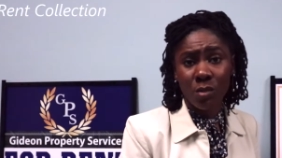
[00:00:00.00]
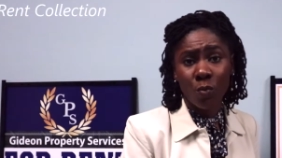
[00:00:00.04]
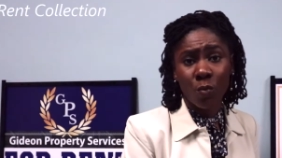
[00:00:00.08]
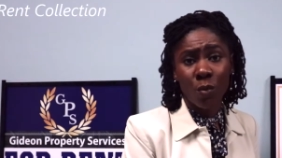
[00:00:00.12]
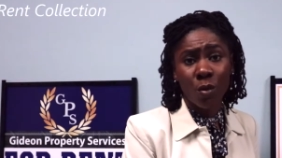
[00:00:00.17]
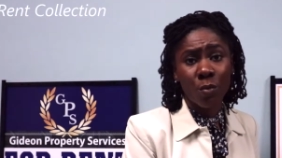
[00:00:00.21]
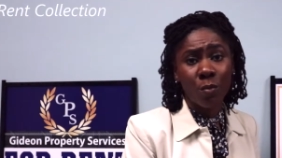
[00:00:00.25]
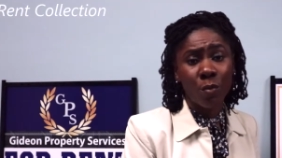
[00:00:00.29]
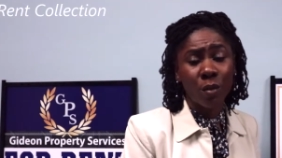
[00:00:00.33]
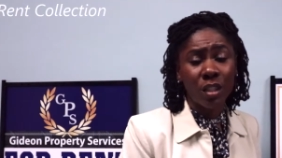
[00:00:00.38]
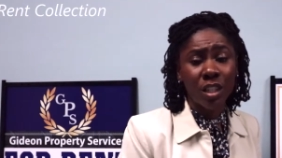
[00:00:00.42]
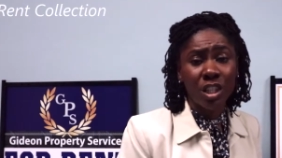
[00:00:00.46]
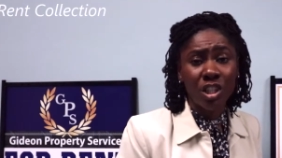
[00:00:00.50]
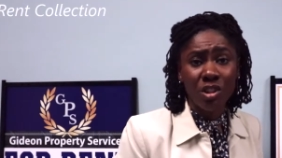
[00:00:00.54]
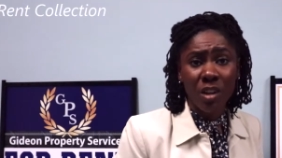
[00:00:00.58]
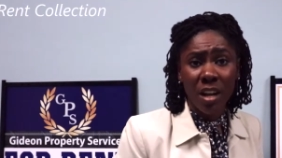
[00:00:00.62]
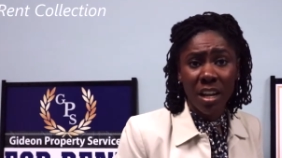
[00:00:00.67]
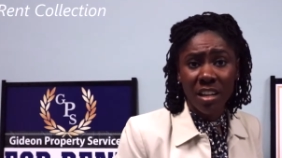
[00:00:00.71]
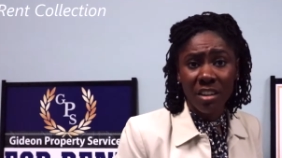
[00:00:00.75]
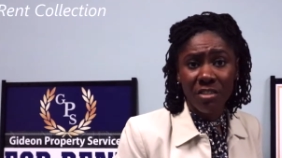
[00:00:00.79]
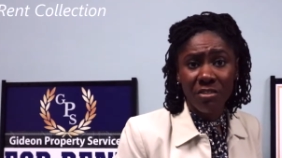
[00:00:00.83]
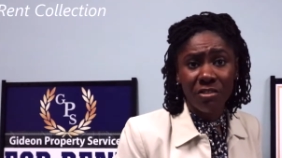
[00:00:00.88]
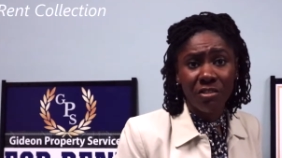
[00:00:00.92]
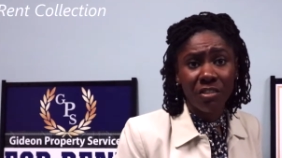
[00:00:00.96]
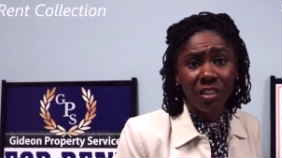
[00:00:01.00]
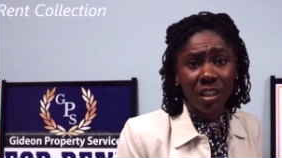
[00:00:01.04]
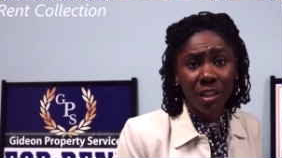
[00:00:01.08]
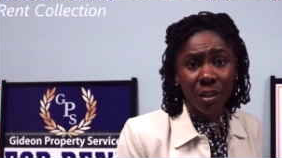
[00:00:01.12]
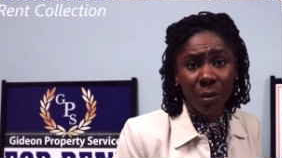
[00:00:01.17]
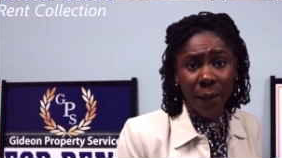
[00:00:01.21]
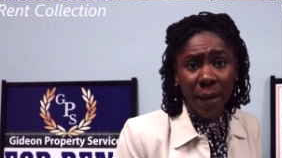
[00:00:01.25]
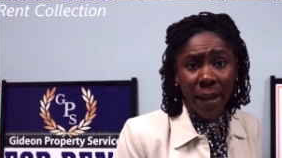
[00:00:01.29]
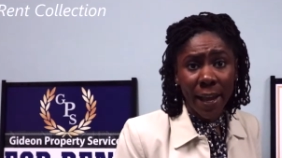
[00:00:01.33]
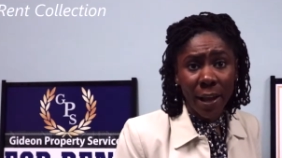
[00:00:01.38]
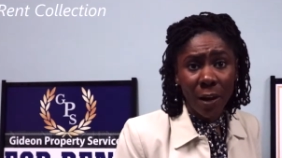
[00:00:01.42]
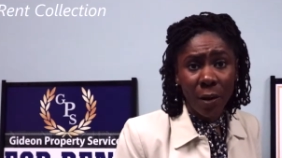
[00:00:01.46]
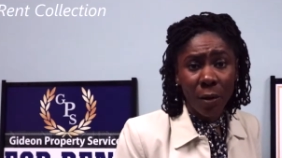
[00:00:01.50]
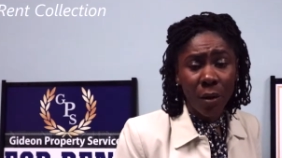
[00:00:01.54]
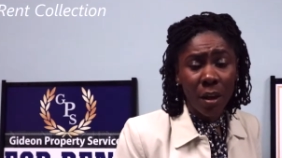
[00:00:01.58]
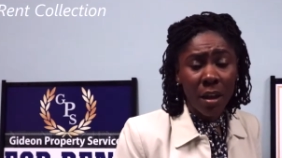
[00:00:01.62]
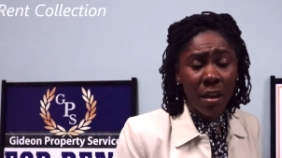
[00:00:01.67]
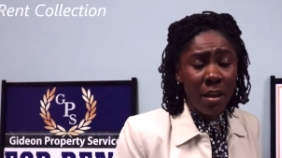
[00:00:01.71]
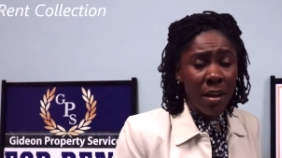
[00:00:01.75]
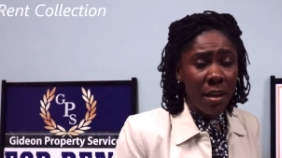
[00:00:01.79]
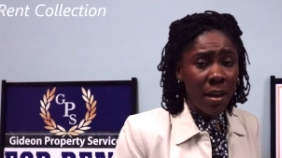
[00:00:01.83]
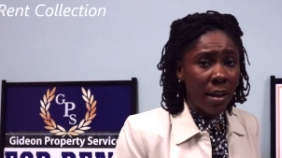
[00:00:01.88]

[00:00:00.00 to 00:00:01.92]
We're really trying to figure out